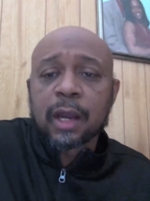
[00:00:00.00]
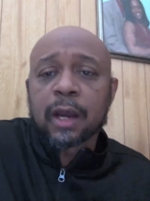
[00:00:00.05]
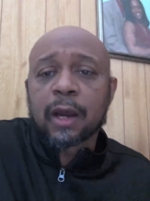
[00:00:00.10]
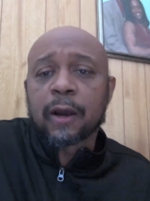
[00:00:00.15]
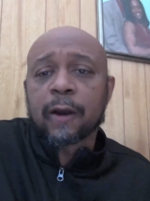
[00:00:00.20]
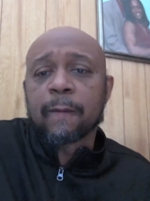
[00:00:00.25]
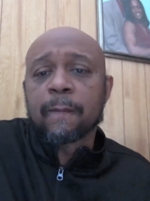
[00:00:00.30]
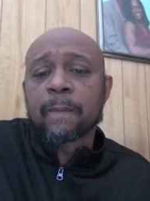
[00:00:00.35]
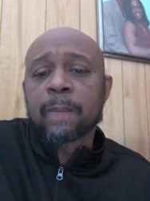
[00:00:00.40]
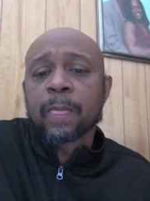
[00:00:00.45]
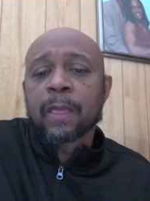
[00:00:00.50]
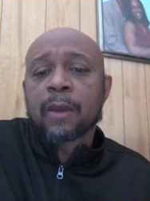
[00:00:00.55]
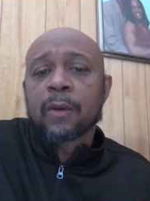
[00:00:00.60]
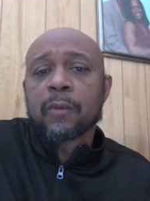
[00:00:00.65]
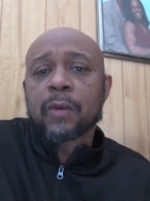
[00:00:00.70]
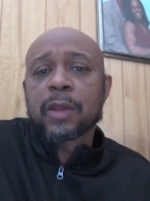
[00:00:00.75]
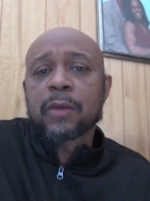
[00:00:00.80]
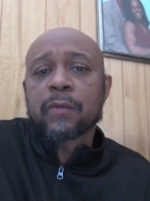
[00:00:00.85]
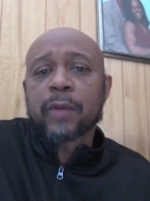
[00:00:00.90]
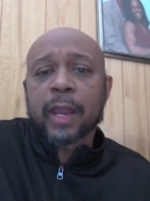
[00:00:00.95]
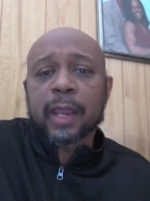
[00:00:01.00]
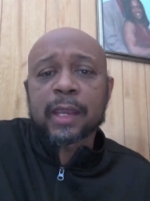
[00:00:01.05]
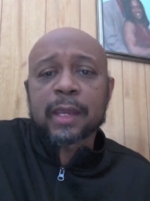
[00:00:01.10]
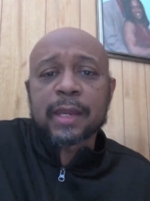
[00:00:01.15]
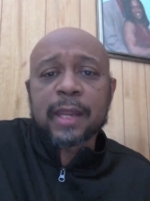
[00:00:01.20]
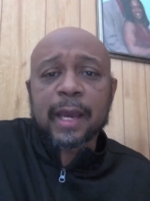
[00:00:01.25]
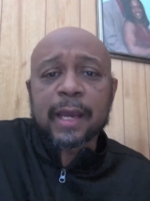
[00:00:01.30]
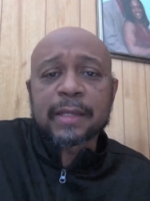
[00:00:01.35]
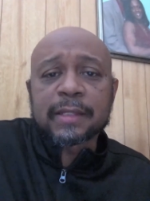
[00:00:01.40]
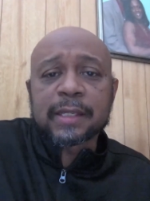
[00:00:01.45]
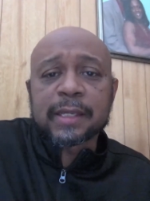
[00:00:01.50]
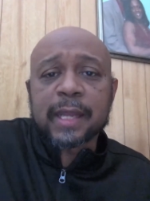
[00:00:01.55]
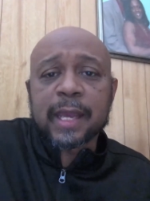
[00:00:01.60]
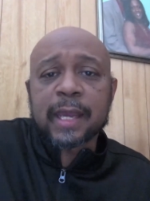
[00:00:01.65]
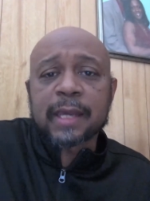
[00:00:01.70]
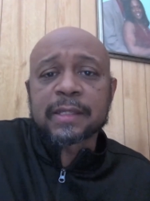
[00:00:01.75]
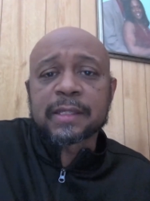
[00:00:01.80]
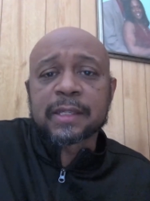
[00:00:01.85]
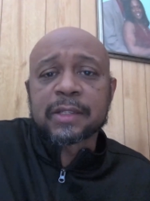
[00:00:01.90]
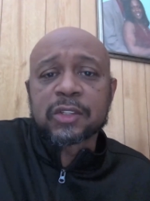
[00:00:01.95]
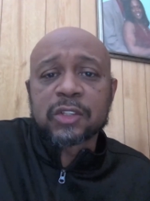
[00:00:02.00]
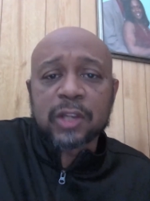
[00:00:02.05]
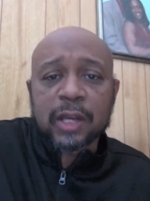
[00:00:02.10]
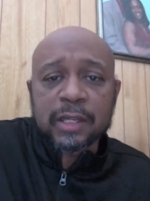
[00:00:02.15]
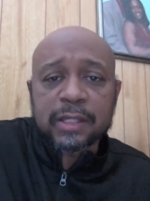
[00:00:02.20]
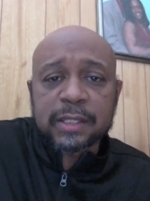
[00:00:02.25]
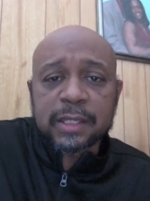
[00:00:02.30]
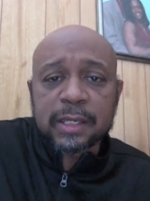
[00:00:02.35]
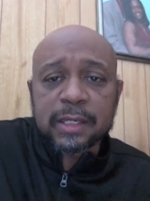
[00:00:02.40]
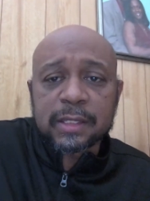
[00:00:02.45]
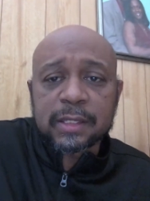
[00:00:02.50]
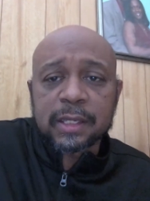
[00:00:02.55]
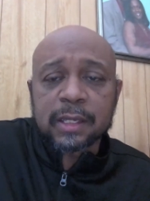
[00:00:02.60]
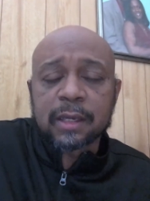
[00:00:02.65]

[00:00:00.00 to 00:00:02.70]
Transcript: Um, we recognize it as injustice,